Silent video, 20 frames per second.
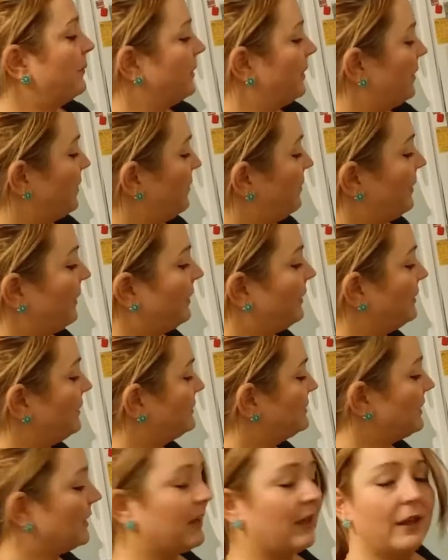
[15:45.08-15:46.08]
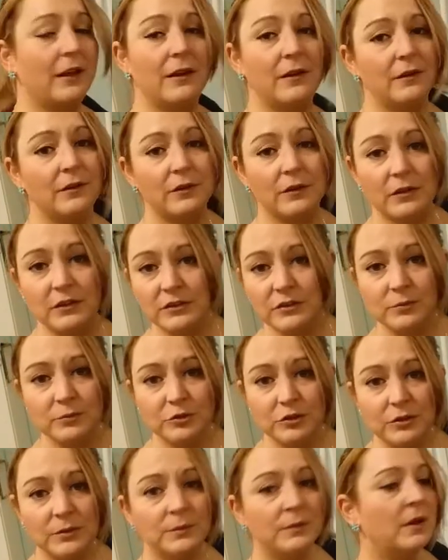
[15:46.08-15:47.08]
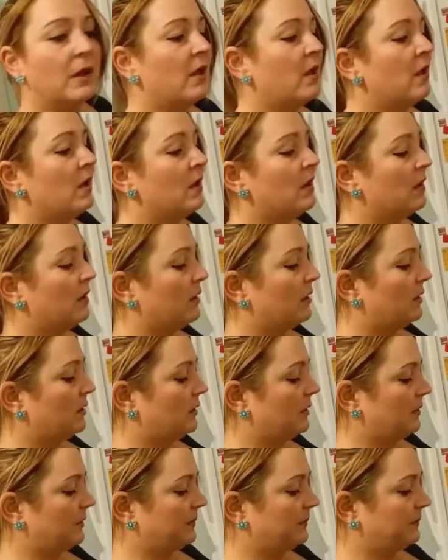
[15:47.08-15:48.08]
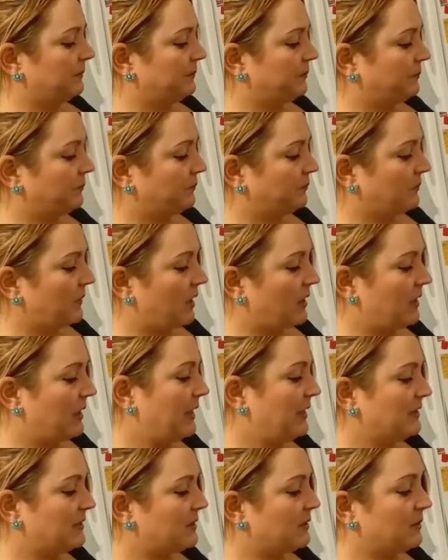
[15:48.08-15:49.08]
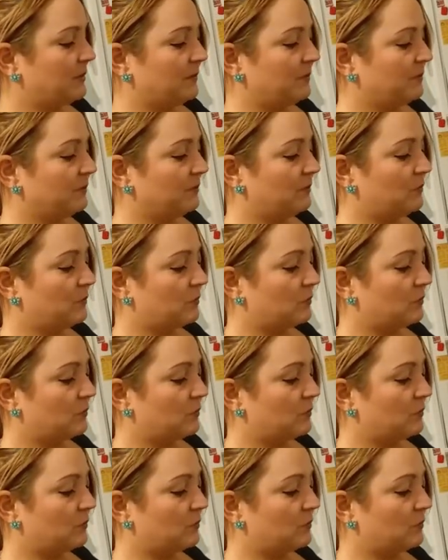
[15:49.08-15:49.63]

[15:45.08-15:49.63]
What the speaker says: I'm going to come back in a second, cook some shrimp, and heat some